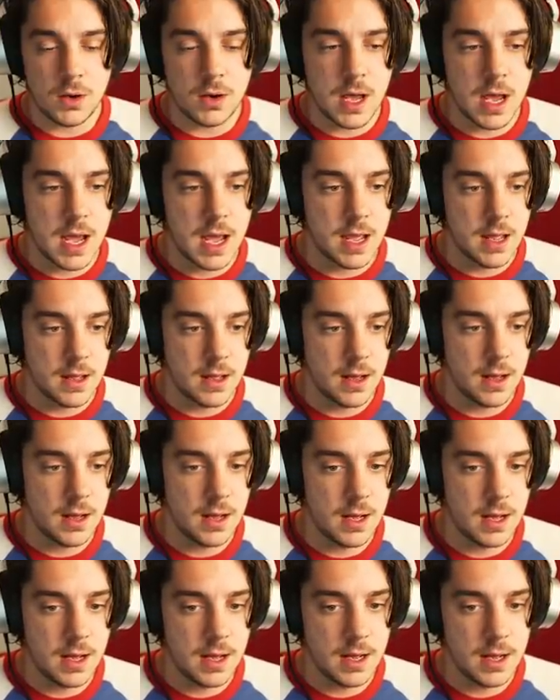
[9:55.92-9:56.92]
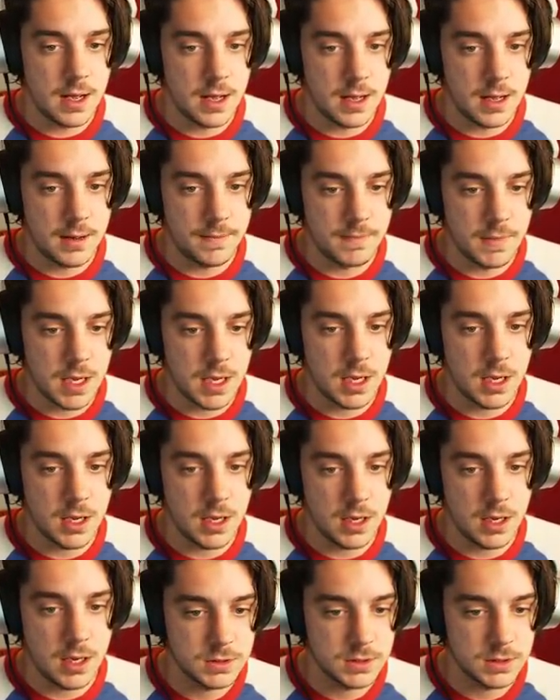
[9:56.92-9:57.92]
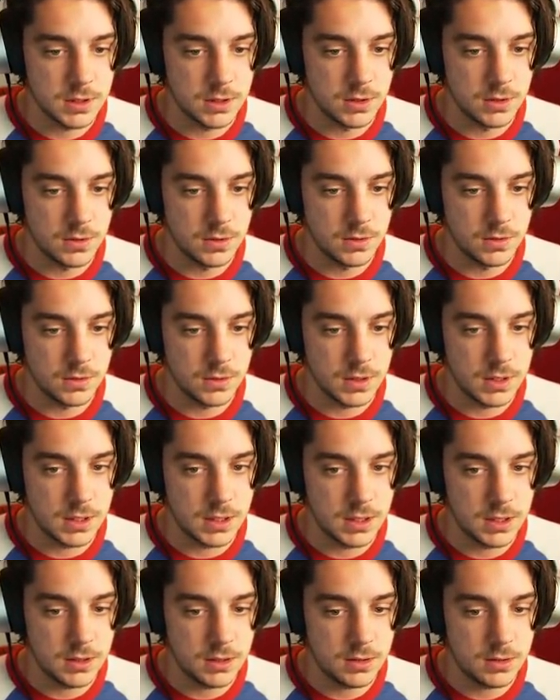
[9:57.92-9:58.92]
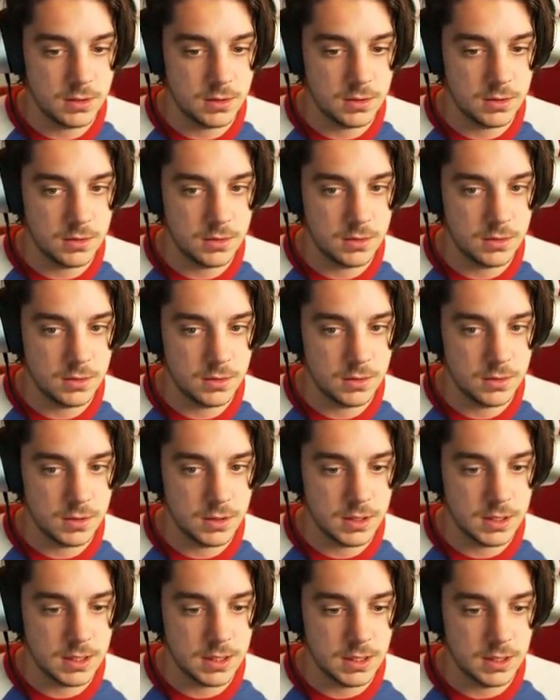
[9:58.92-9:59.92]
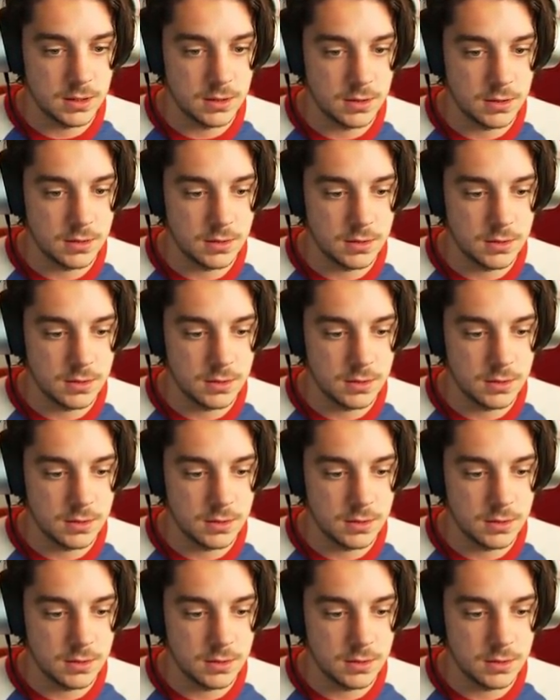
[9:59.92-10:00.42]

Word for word: Okay, um, let's go here, here,